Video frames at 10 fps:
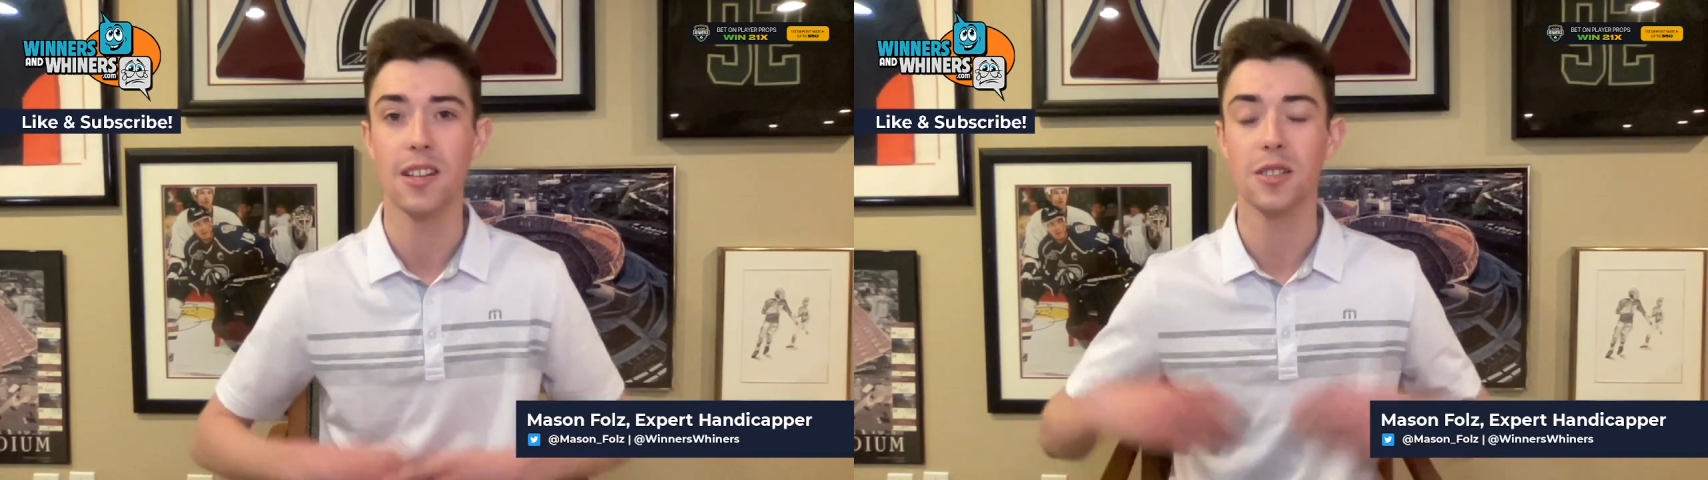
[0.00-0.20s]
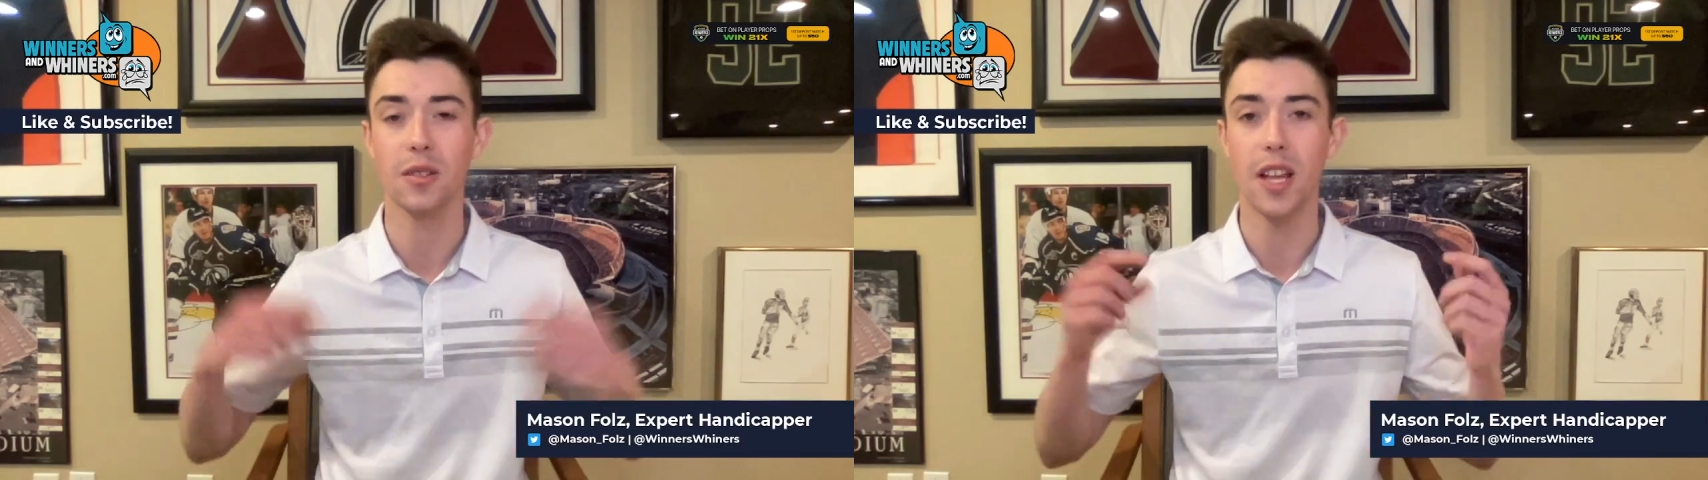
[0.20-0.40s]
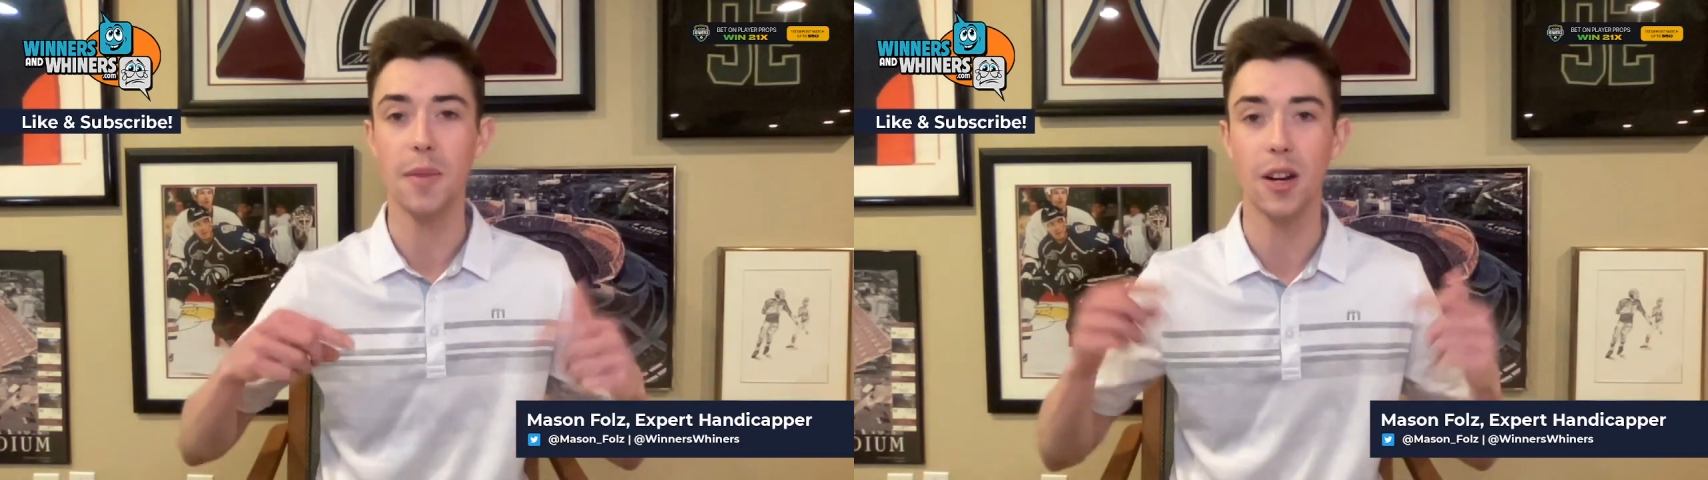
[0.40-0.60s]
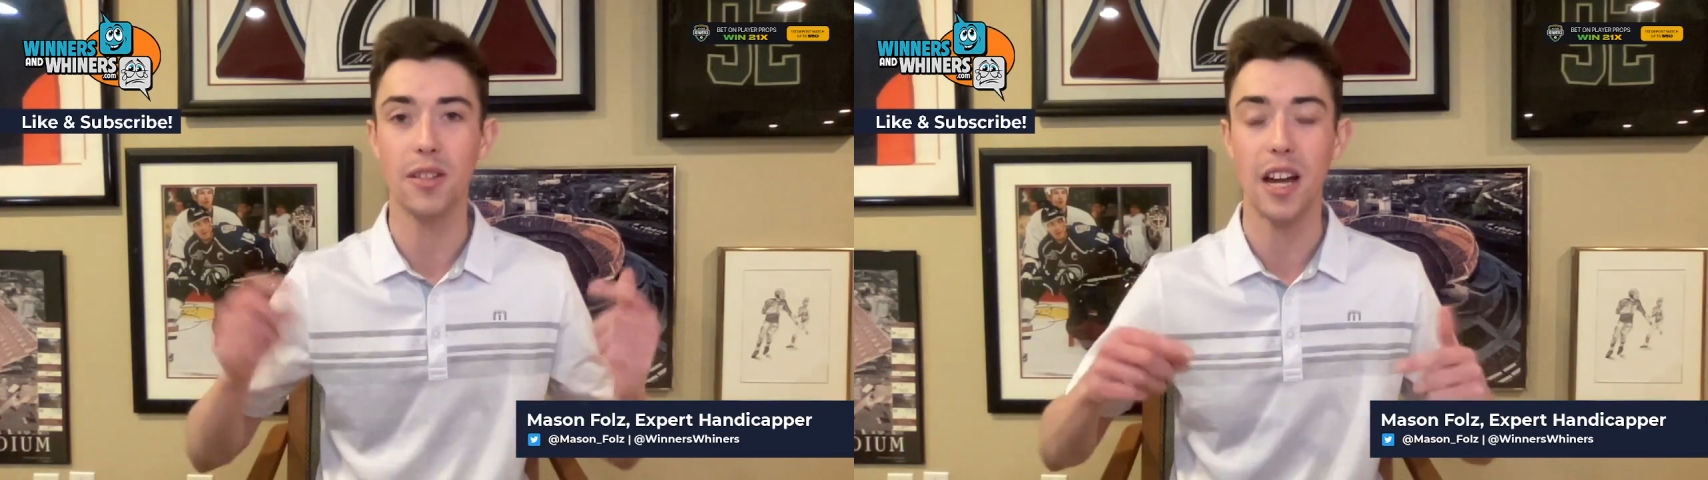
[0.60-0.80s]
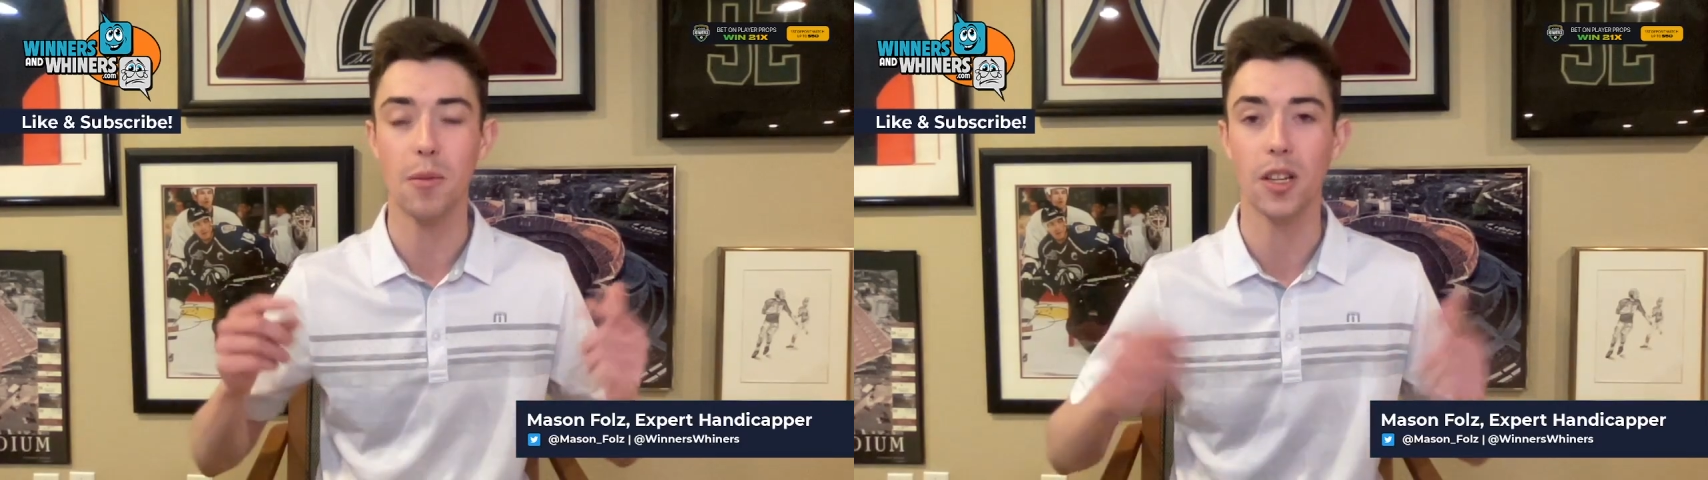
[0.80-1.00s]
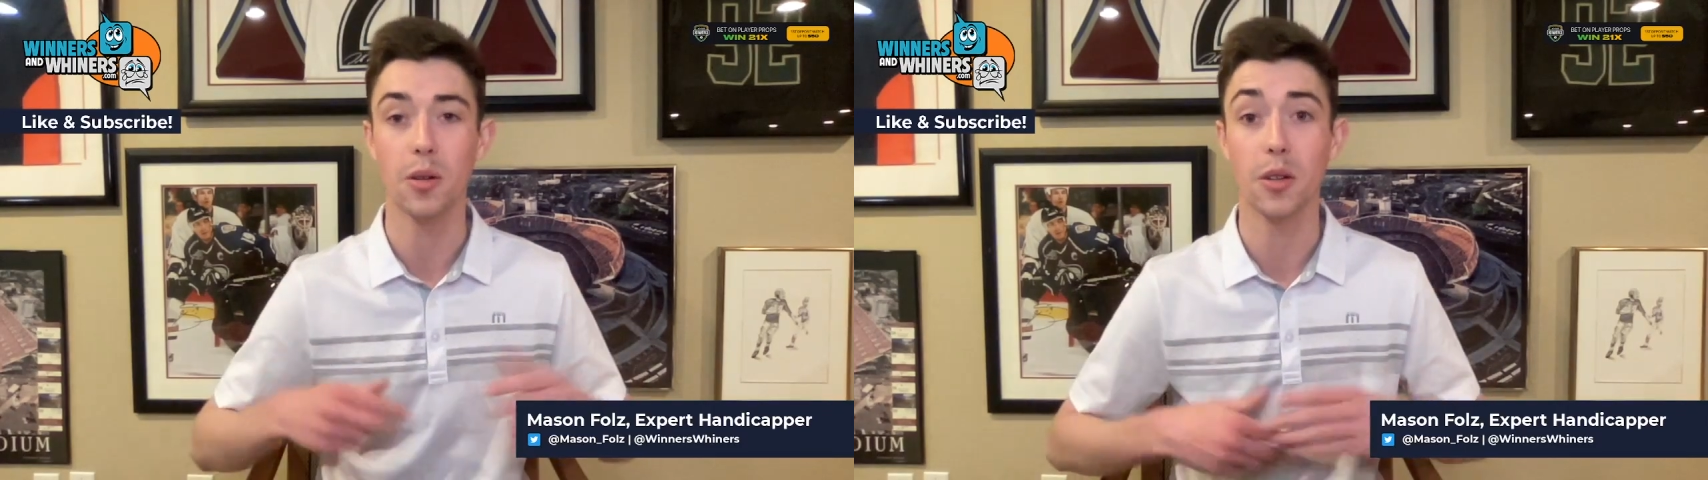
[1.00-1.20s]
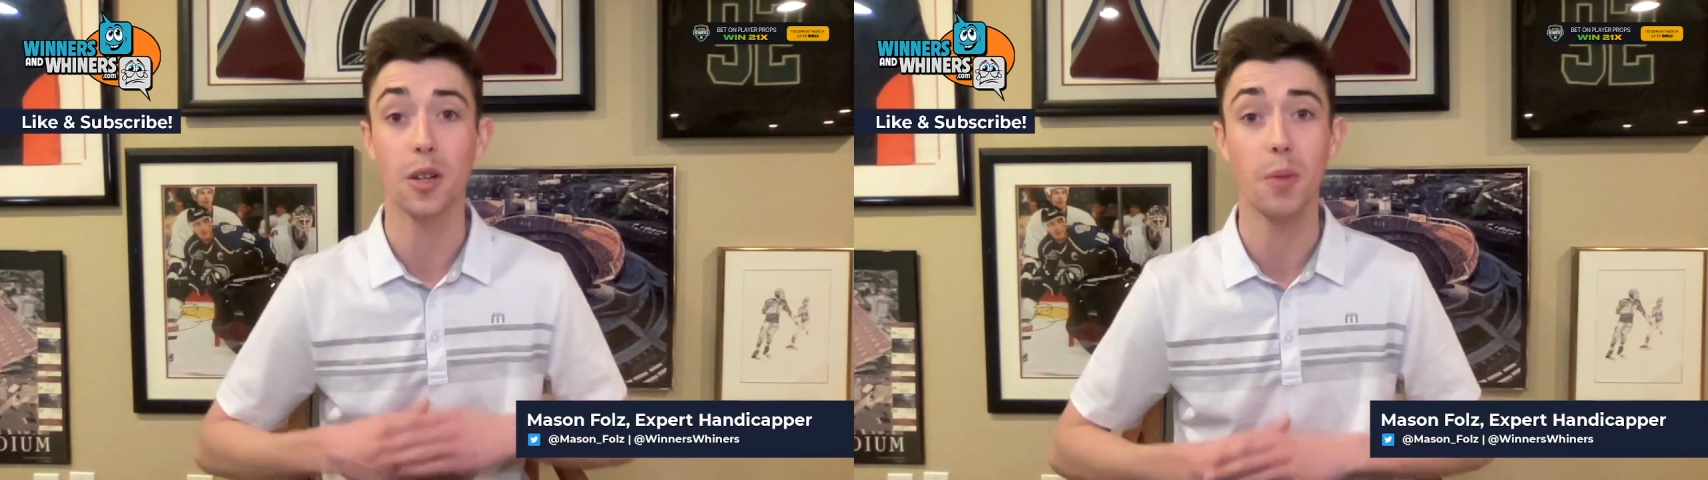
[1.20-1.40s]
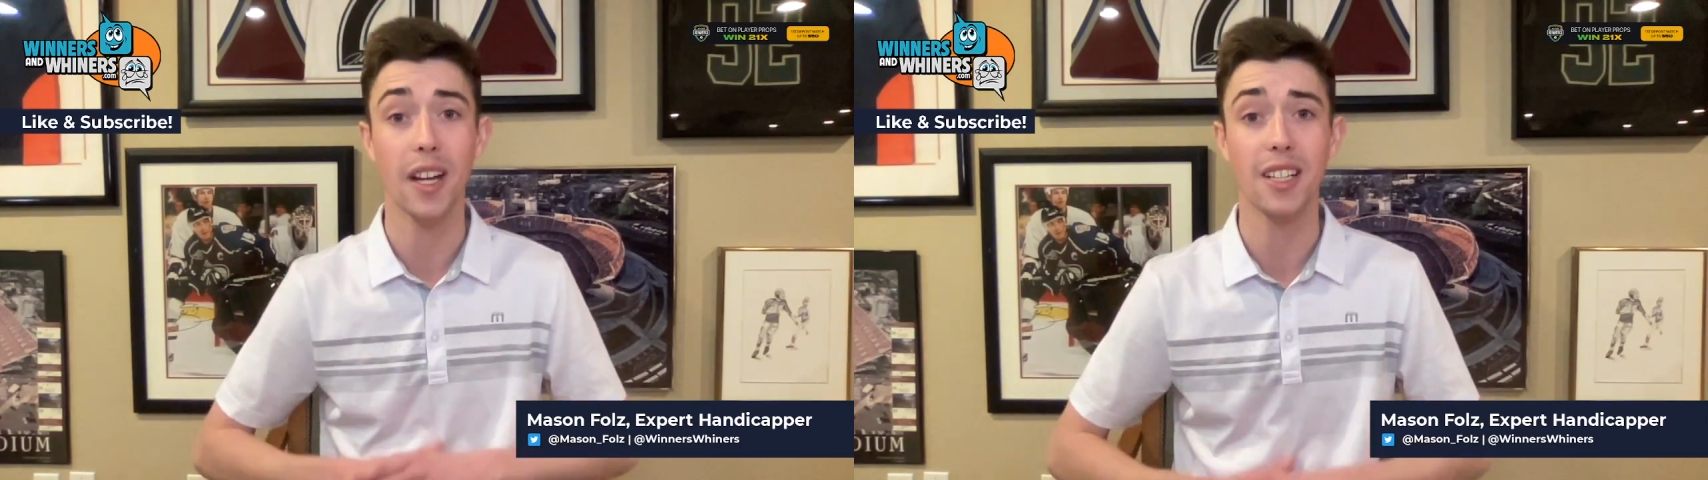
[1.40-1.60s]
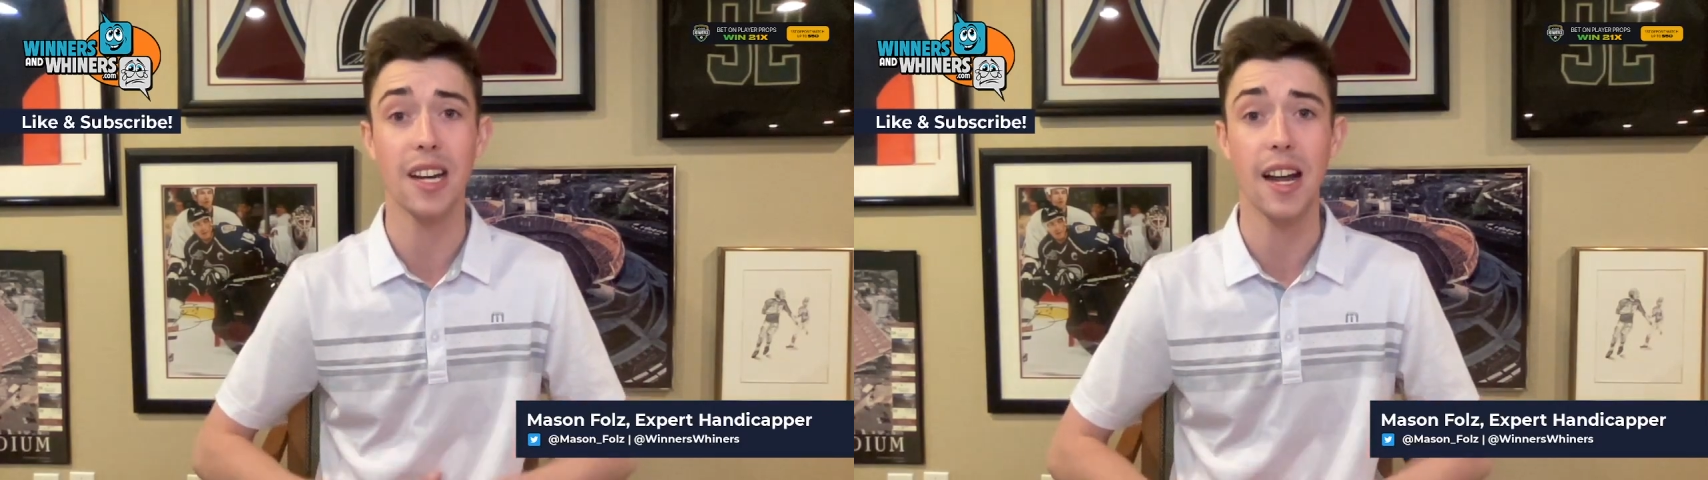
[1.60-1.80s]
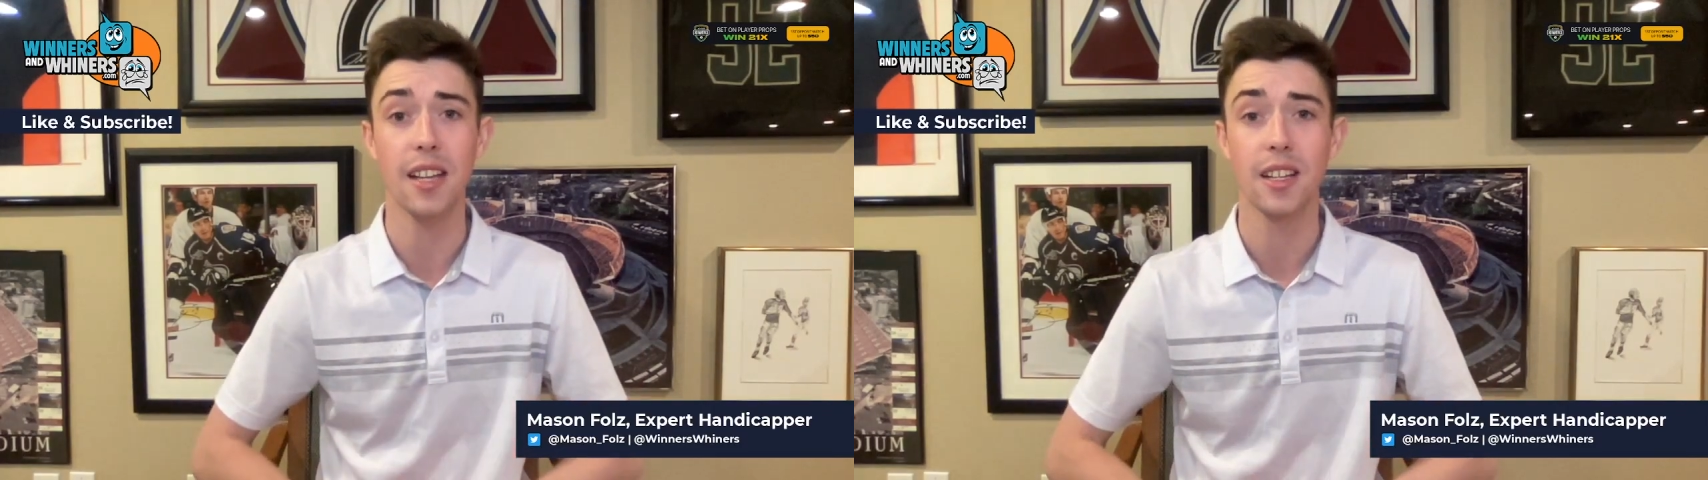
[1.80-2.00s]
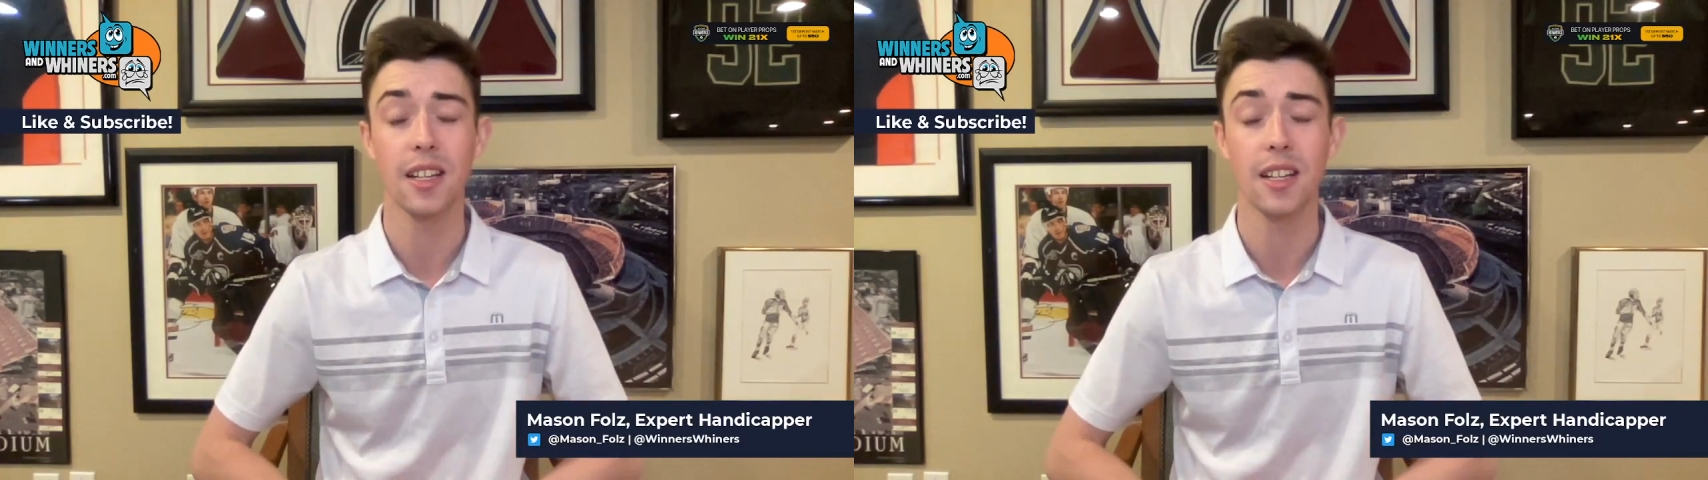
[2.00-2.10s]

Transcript: So let me know down below who you're picking tonight.